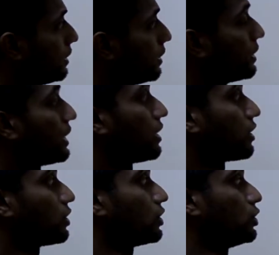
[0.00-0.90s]
The
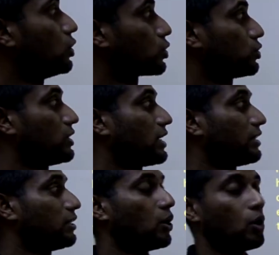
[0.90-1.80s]
hare looked at
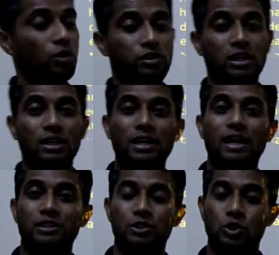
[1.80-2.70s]
the whole thing
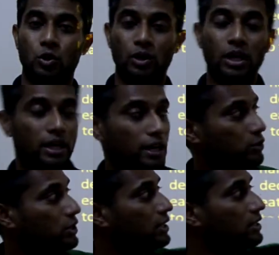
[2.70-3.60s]
as a joke. Now
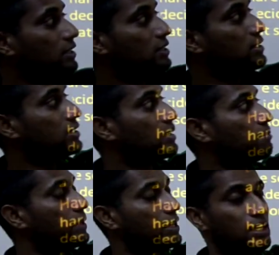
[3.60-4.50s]
see, this is the
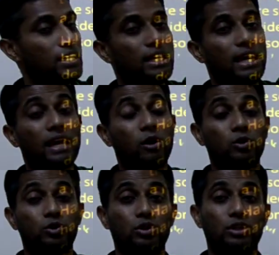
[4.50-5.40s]
beginning and
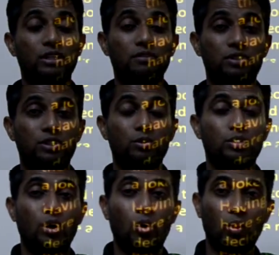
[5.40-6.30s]
also gives you
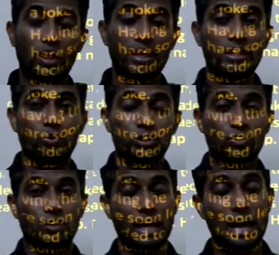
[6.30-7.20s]
the whole idea of what's
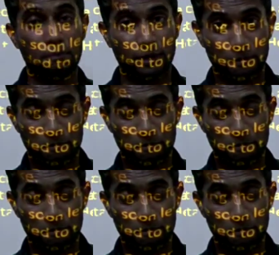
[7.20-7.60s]
going to happen.